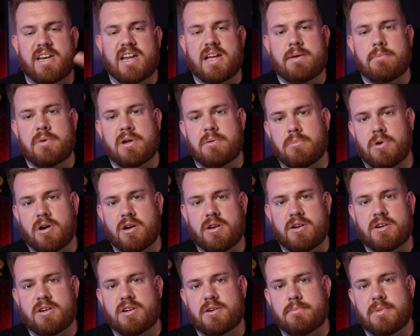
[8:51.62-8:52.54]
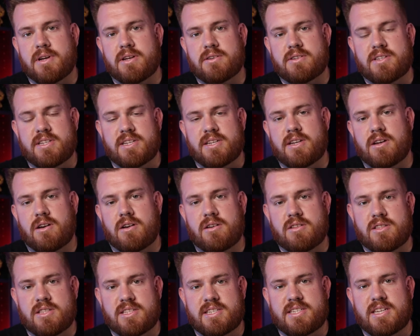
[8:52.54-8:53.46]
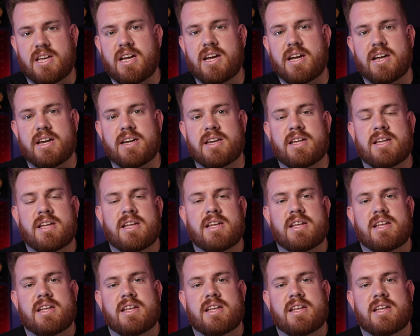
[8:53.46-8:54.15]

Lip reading: and have my monitor mounted on the side,